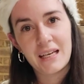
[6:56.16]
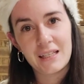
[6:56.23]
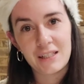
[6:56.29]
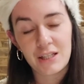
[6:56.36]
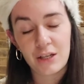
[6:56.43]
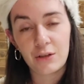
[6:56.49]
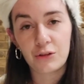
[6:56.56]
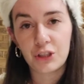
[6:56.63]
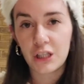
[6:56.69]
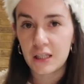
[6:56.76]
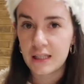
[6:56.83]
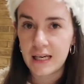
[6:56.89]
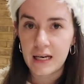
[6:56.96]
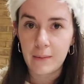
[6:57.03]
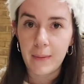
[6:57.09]
So you'll just
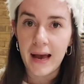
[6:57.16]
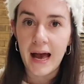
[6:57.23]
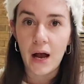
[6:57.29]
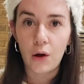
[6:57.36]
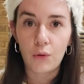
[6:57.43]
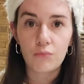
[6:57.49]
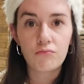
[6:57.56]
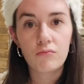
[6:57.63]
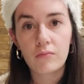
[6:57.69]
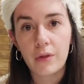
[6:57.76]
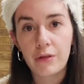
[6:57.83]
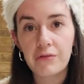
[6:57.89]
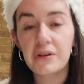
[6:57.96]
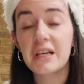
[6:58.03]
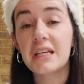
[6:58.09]
need about
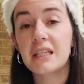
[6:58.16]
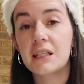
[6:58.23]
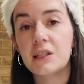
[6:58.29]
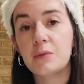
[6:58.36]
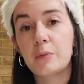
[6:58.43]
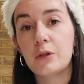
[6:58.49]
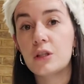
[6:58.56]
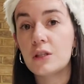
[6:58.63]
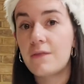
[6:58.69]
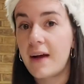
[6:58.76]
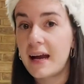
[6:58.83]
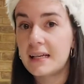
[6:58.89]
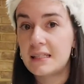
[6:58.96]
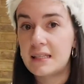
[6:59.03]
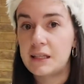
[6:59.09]
3 teaspoons of
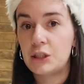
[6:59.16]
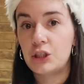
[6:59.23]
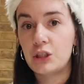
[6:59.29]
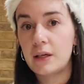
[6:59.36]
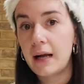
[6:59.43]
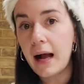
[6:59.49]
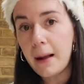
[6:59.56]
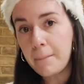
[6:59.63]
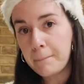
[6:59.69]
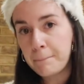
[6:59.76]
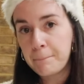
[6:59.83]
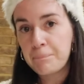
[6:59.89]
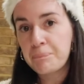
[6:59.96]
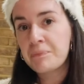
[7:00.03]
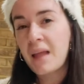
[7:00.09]
icing sugar
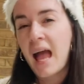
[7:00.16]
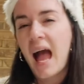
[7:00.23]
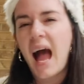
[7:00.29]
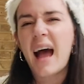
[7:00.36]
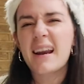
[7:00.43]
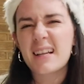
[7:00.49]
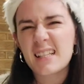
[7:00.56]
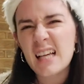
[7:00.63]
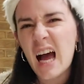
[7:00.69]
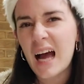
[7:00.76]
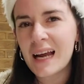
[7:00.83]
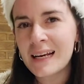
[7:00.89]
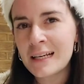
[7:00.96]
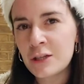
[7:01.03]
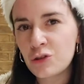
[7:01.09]
and a
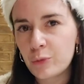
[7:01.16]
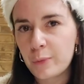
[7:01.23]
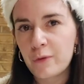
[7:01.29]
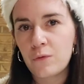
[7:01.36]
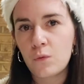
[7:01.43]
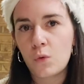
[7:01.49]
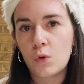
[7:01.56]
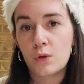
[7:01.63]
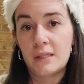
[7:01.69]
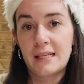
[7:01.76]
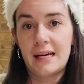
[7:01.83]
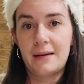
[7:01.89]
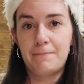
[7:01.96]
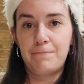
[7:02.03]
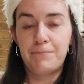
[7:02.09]
tiny drop of water.
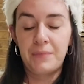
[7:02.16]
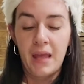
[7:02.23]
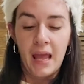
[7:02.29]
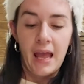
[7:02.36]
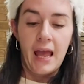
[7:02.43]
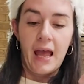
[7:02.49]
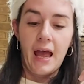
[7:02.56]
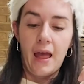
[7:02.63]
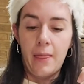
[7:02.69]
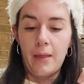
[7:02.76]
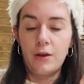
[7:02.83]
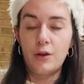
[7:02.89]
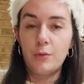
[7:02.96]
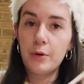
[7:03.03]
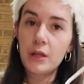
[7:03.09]
And then
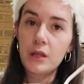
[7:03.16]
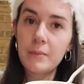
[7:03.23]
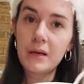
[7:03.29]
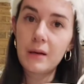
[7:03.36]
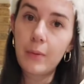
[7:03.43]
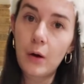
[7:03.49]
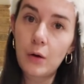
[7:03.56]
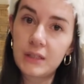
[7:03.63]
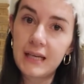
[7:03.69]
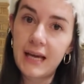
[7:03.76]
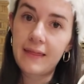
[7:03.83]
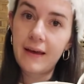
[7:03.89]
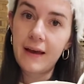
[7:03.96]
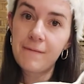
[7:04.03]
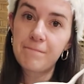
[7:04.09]
you put them in a bowl
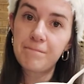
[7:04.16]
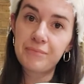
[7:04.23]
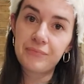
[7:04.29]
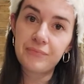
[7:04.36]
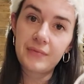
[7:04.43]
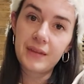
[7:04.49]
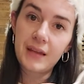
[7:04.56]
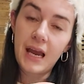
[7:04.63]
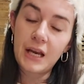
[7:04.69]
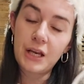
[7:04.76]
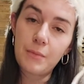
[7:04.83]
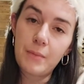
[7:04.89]
together and you